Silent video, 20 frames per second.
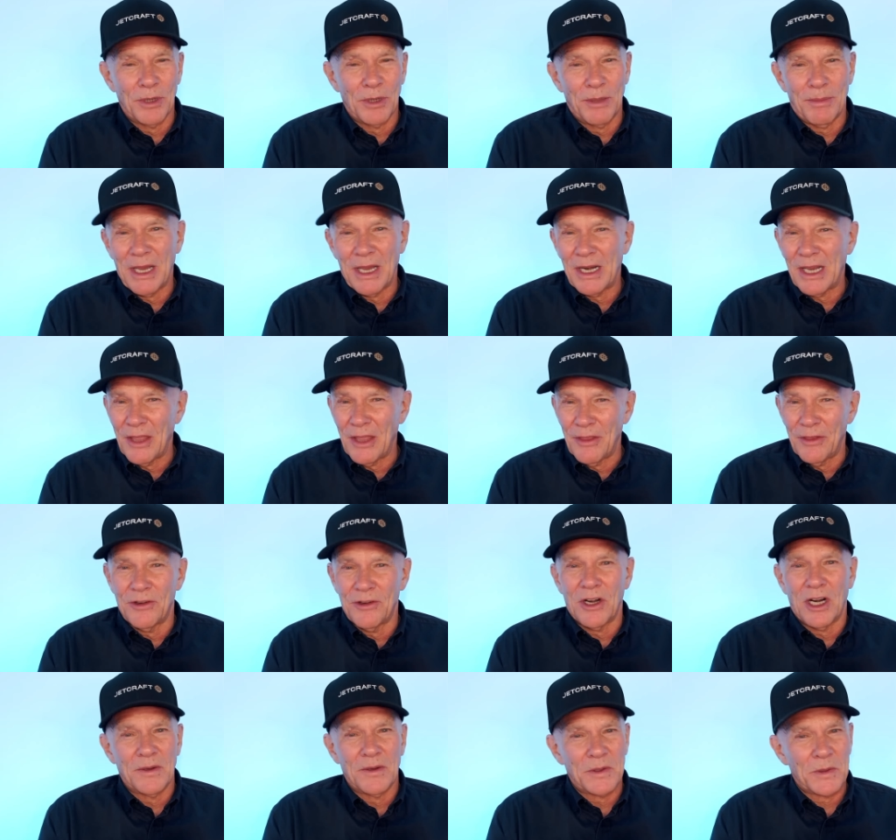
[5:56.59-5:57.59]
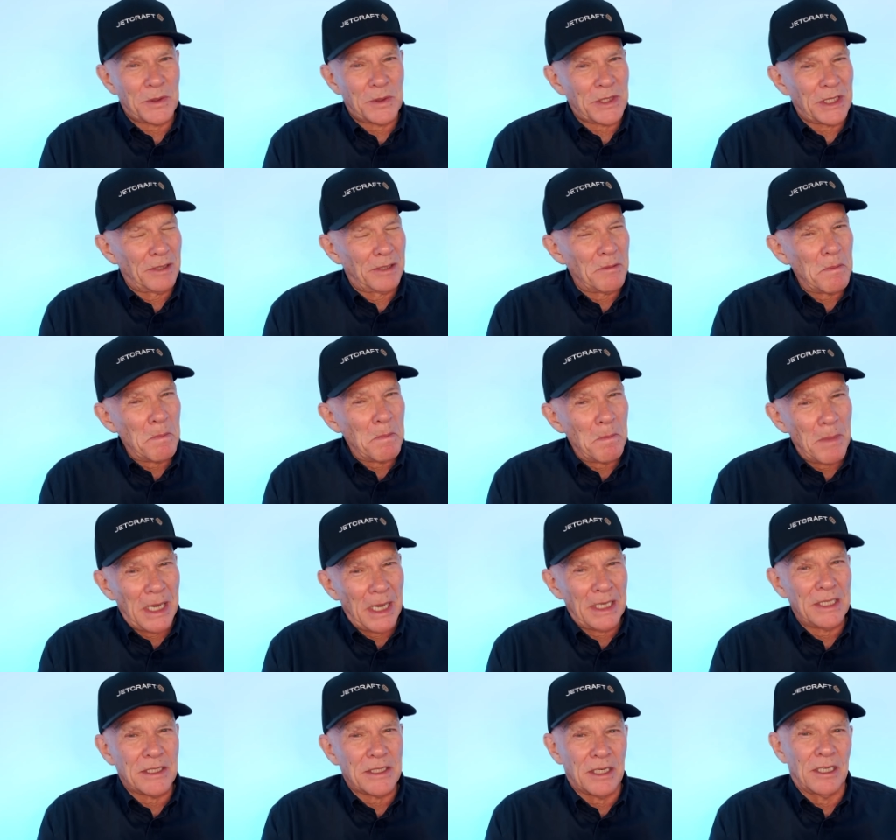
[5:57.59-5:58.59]
but about other drivers, we've seen it
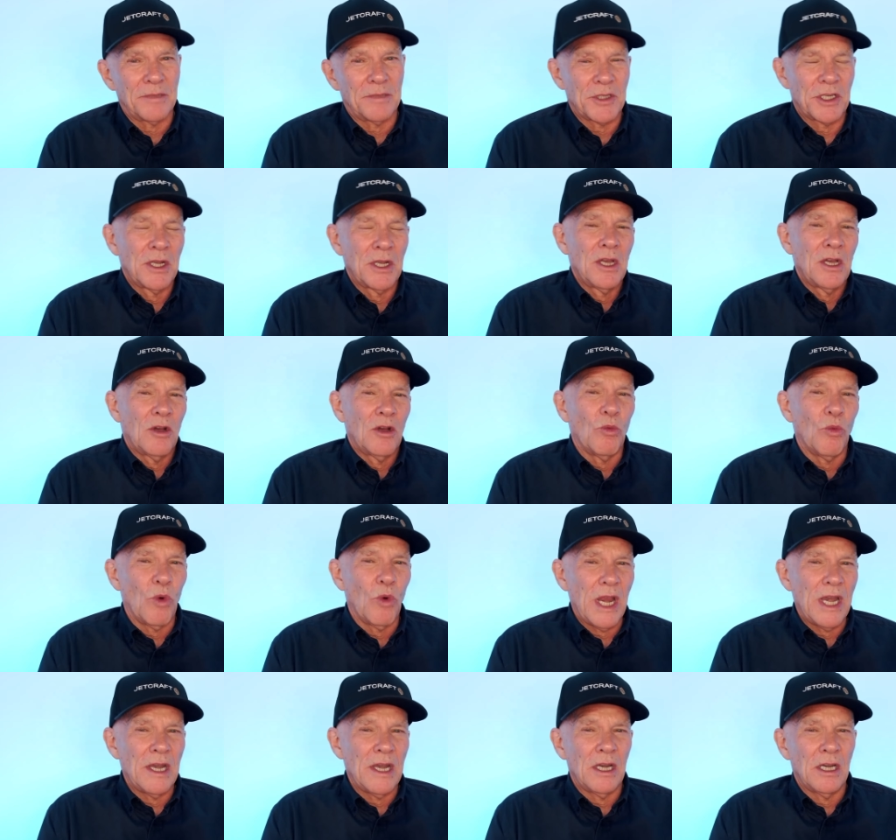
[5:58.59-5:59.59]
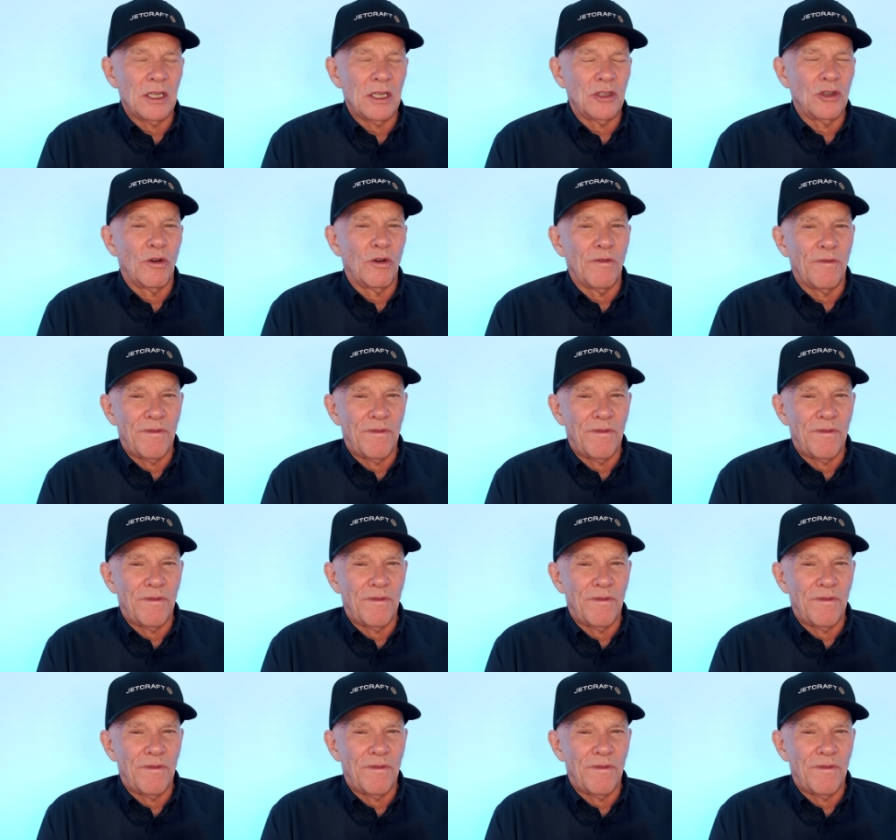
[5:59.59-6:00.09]
many times, when your